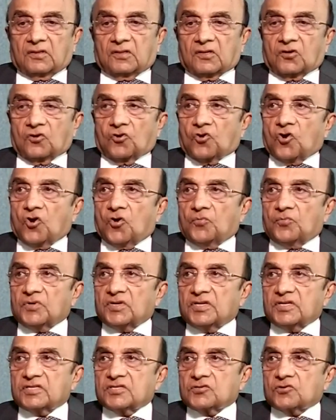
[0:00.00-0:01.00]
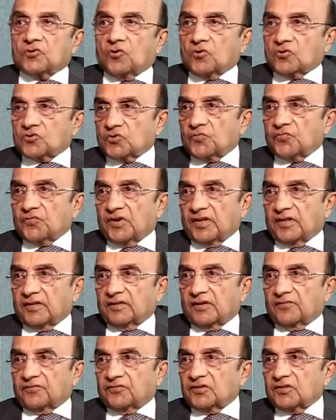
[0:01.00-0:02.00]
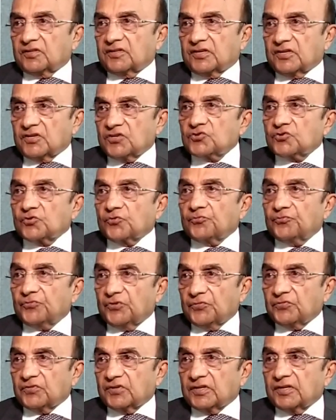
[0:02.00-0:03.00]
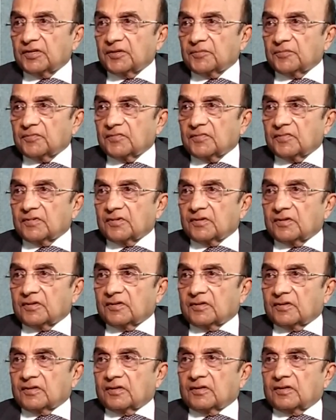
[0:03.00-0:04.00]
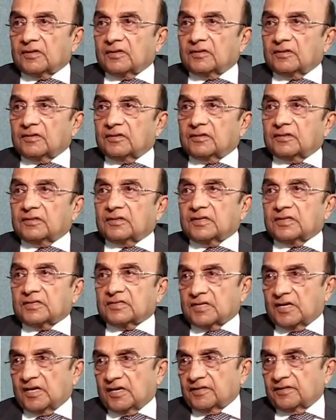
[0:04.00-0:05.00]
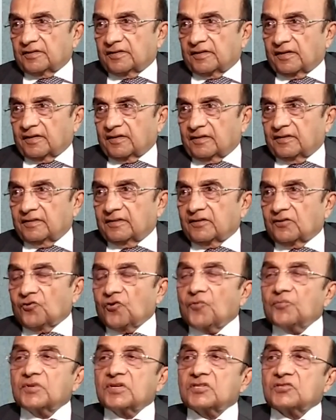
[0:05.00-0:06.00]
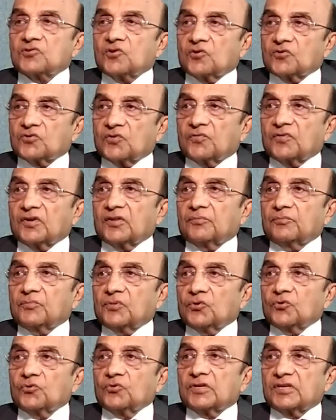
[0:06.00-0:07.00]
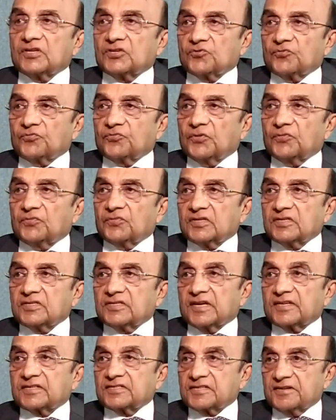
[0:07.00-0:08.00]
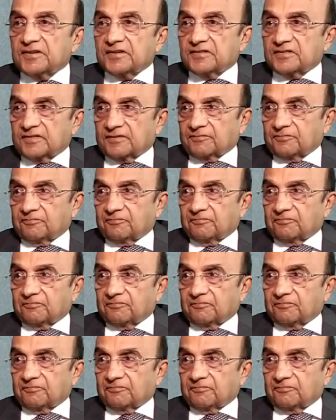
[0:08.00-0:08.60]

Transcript: The commonest cause of death after the age of 50 is heart attack, and the commonest cause of death below the age of 50 is accident.